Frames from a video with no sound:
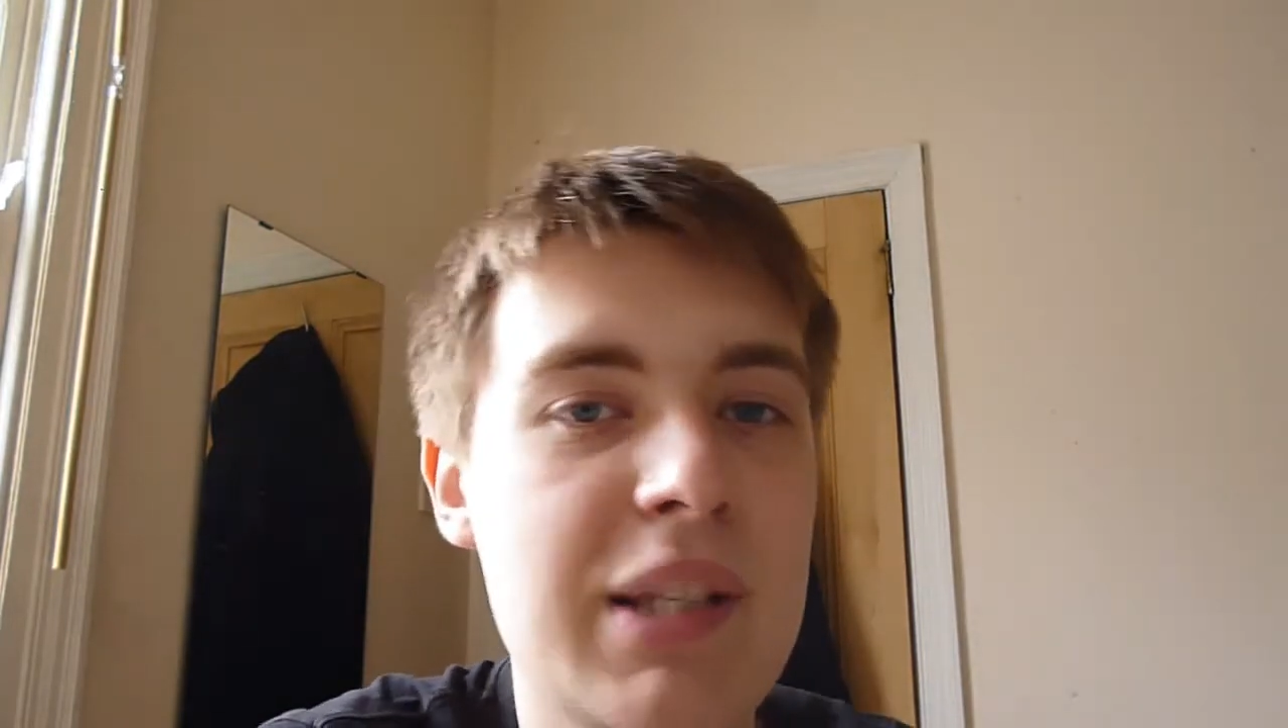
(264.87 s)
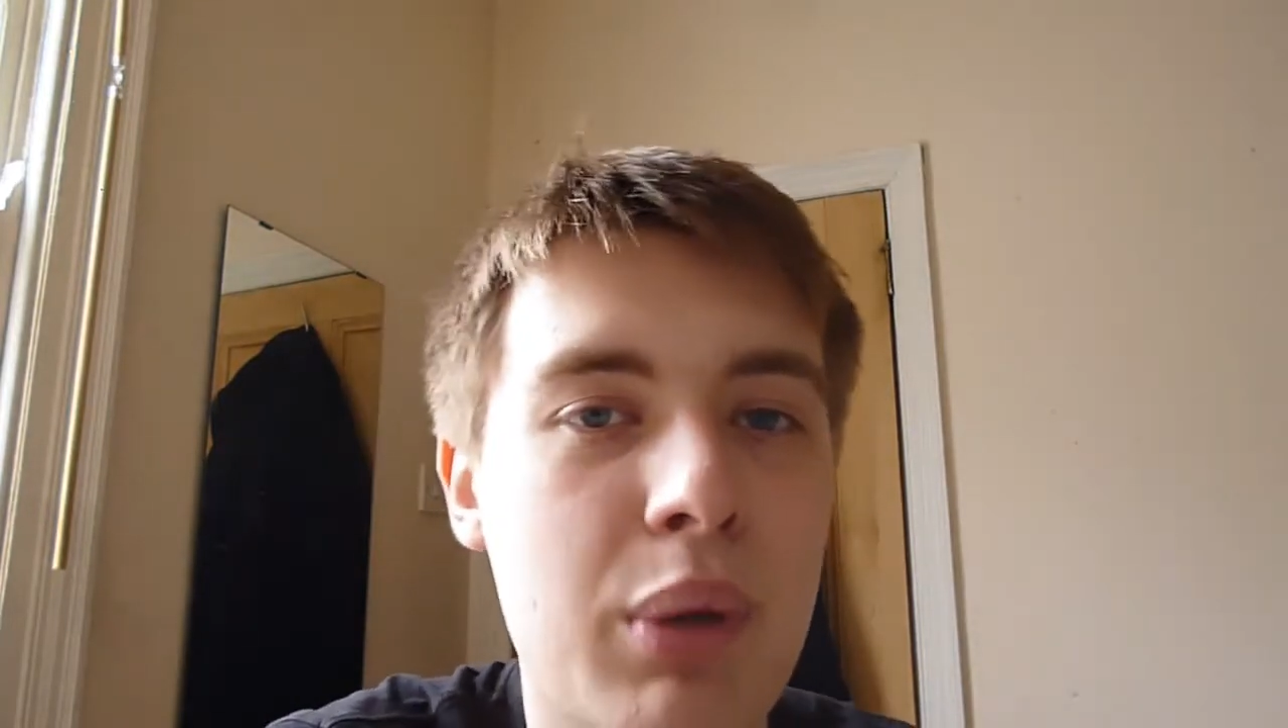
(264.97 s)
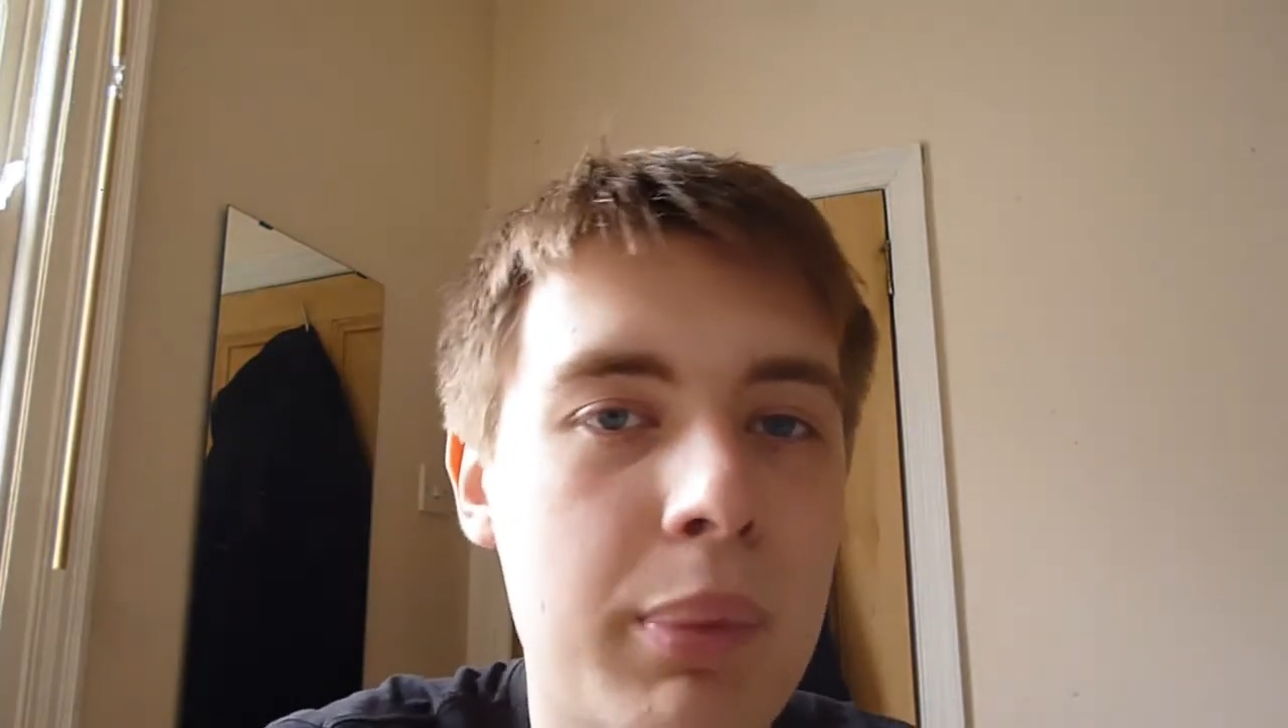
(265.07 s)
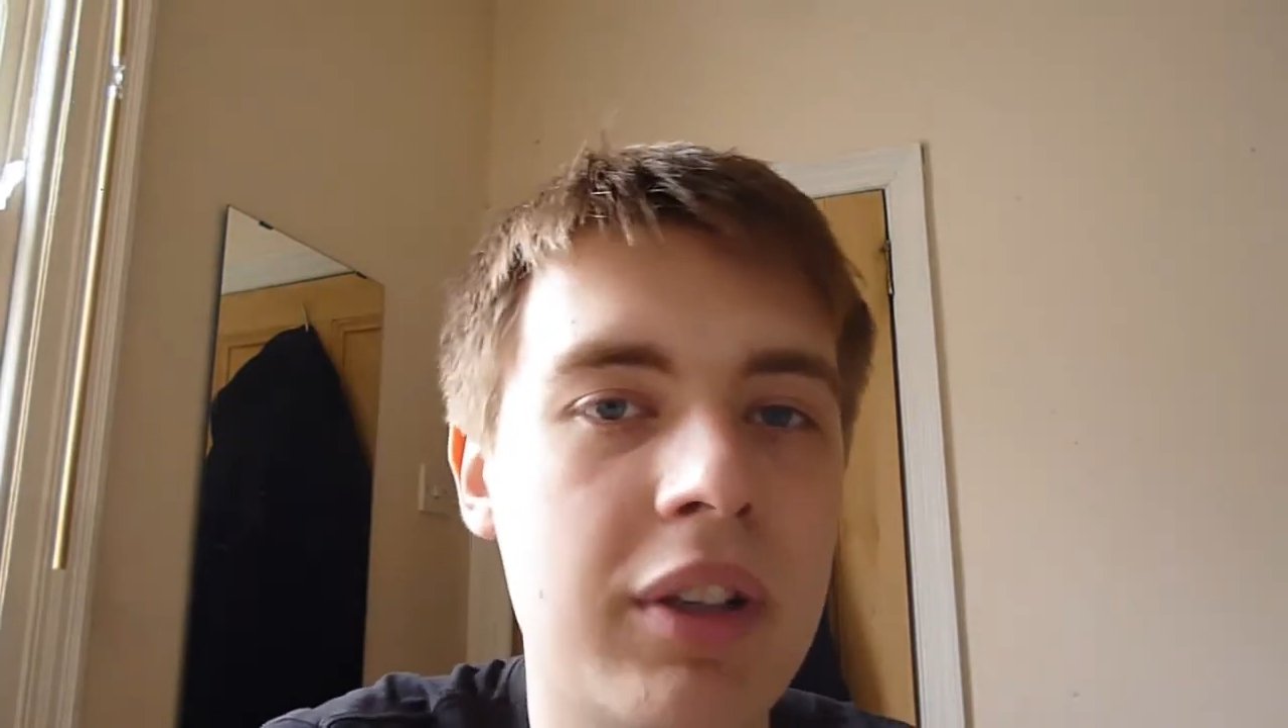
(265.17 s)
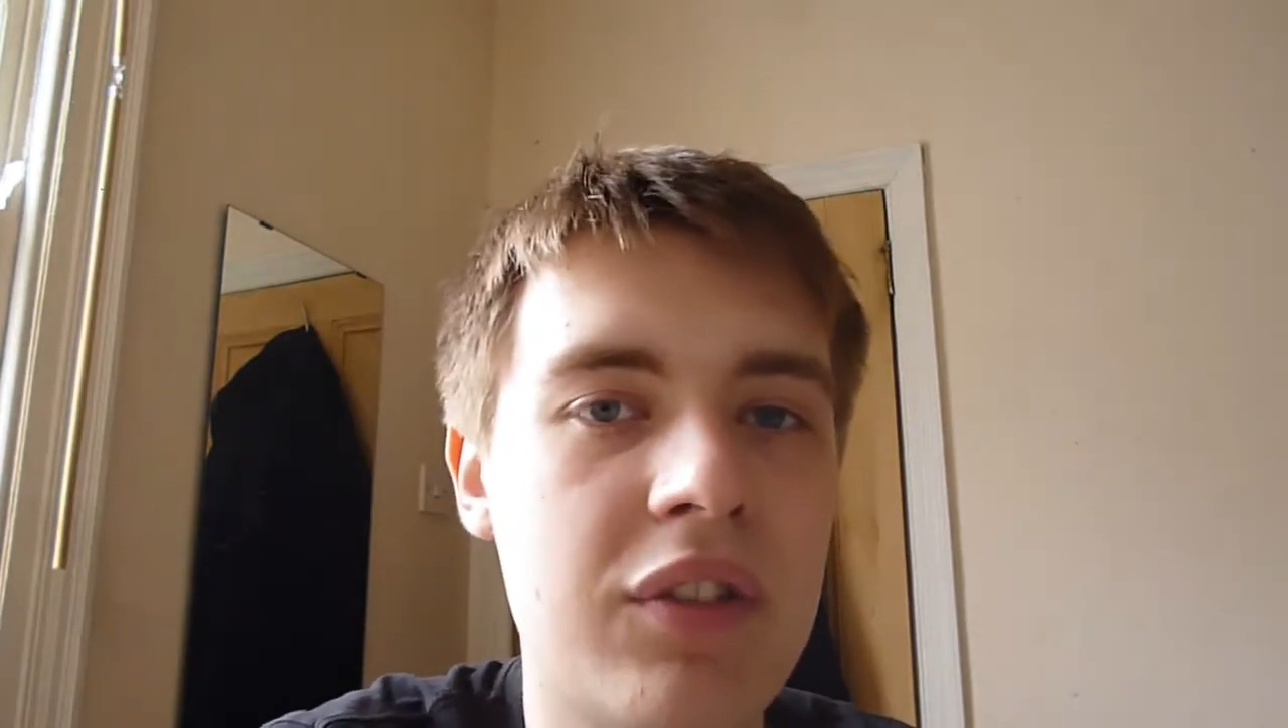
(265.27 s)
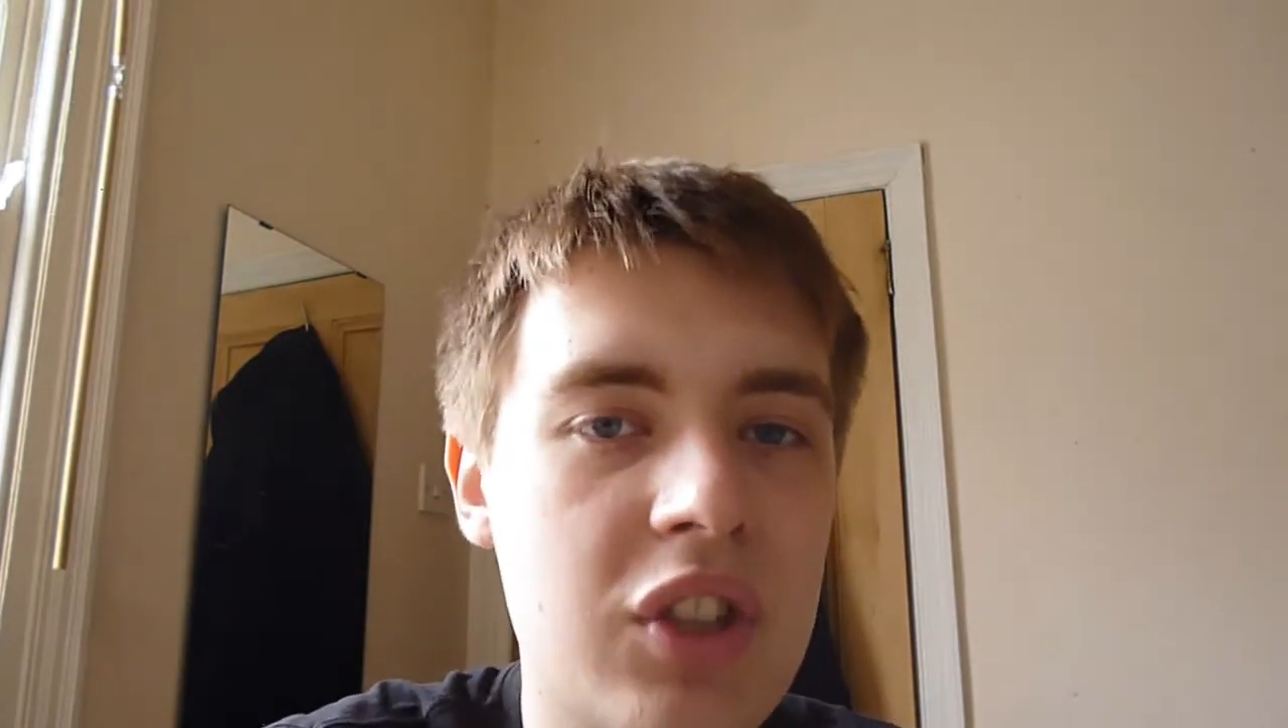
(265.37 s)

Spellbook of